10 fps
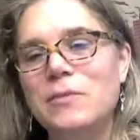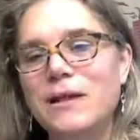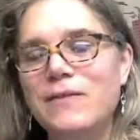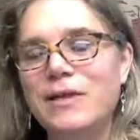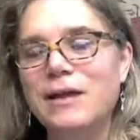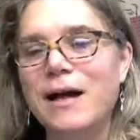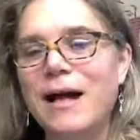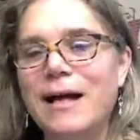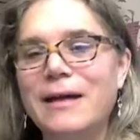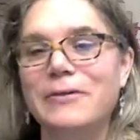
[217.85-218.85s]
believe in
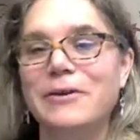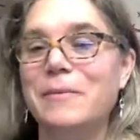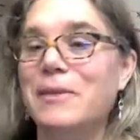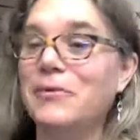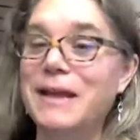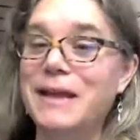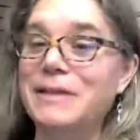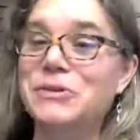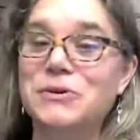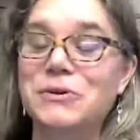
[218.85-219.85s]
God or Mother
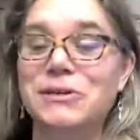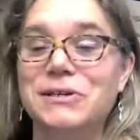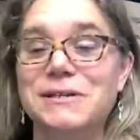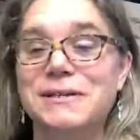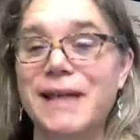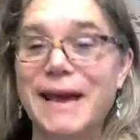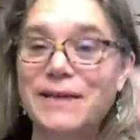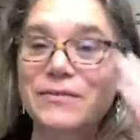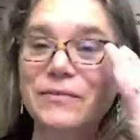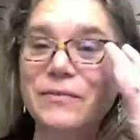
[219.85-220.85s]
Nature or just
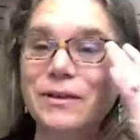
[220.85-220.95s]
life,